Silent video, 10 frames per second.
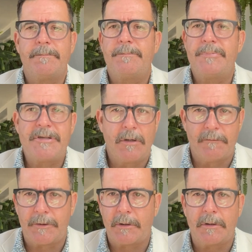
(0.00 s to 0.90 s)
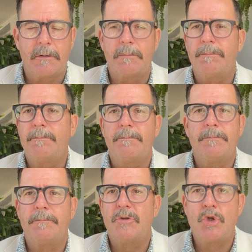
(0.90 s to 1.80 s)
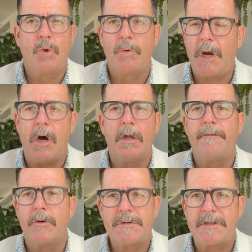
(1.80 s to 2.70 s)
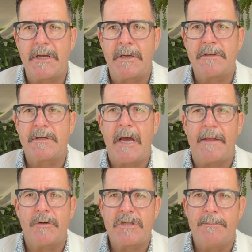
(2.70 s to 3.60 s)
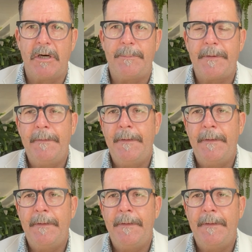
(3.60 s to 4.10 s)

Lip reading: silver, jewelry, all of those things, gathers them up,